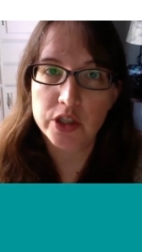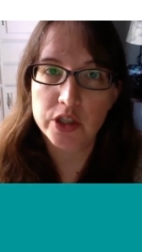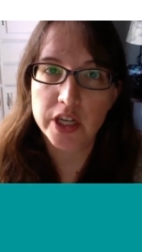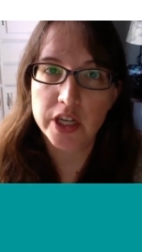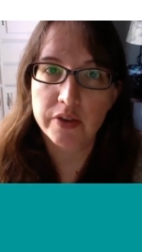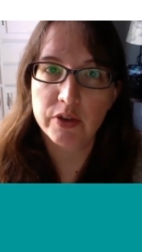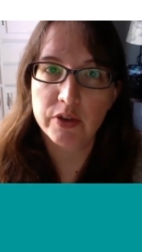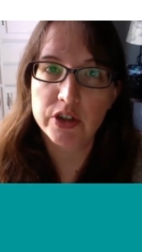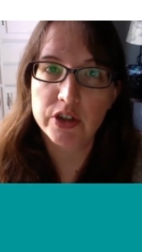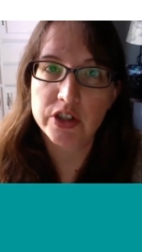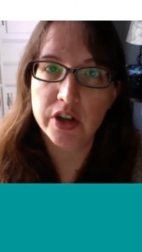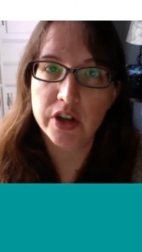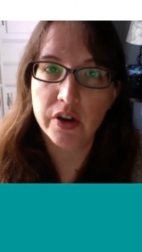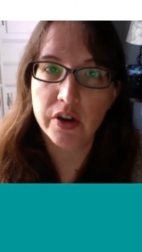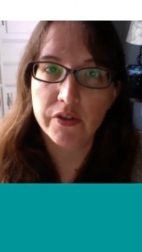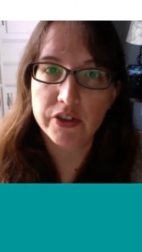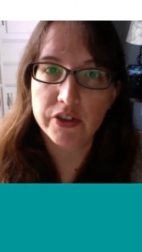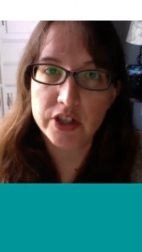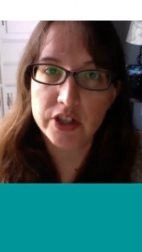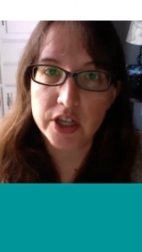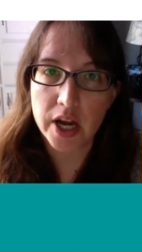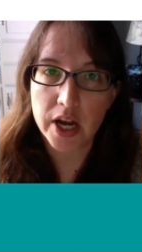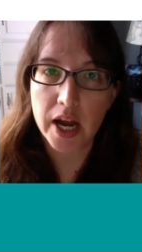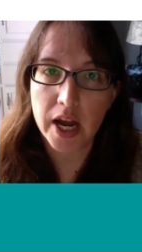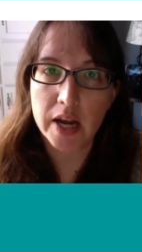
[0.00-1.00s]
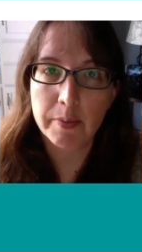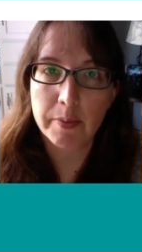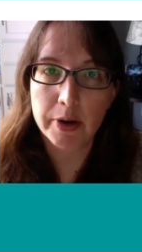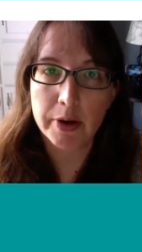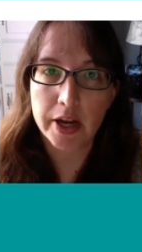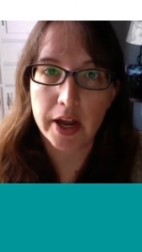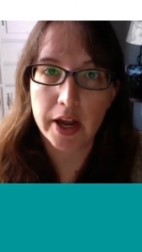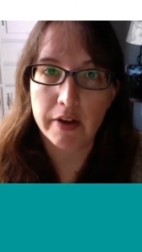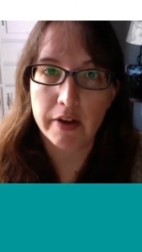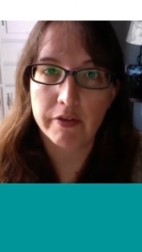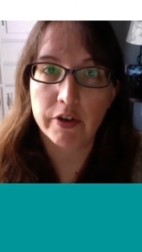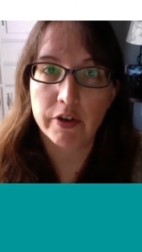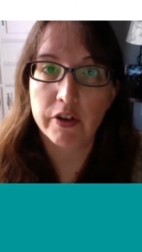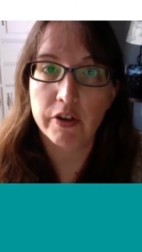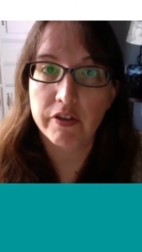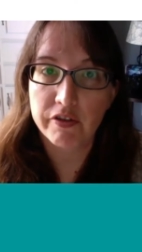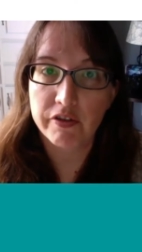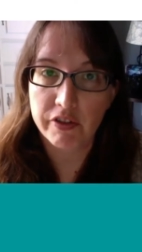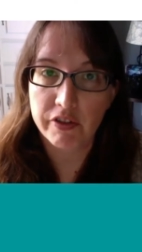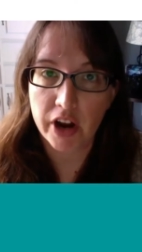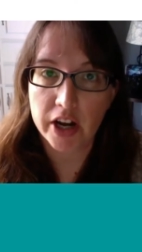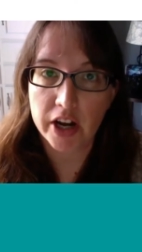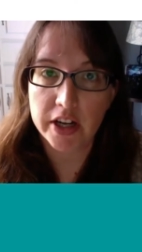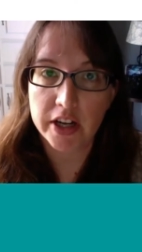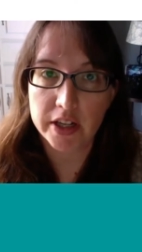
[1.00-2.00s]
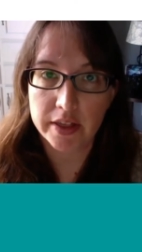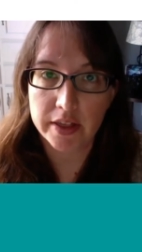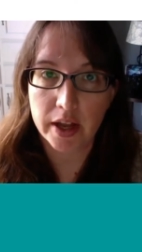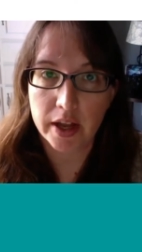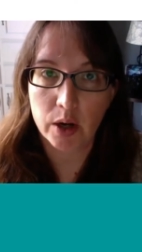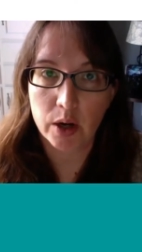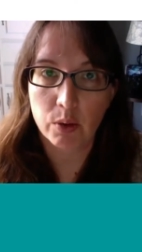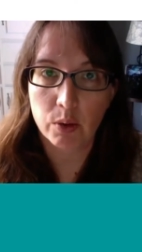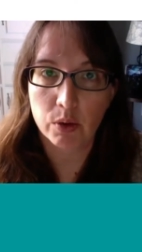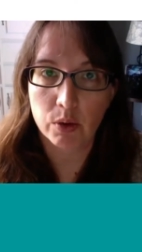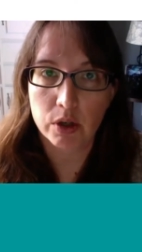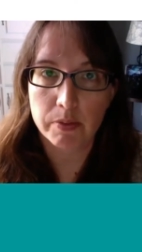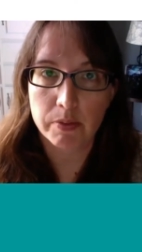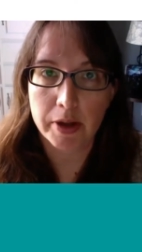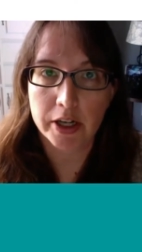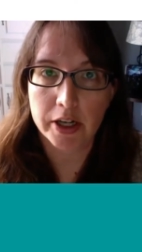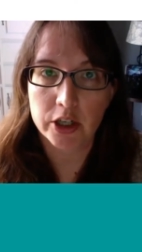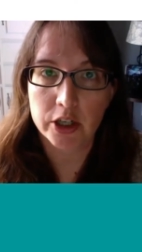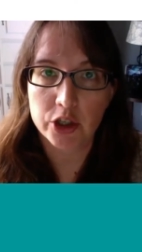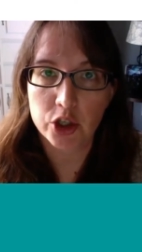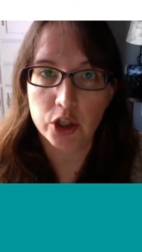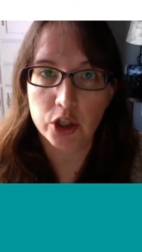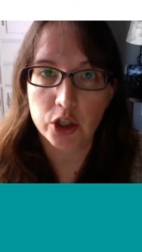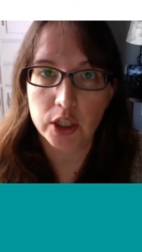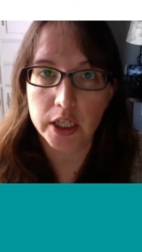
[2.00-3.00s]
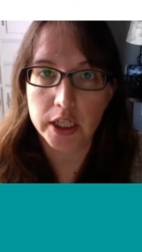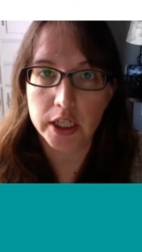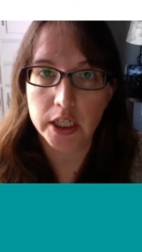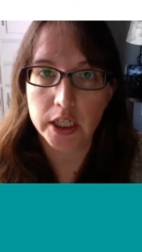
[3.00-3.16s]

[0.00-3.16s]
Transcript: you save yourself time and effort finding that query manager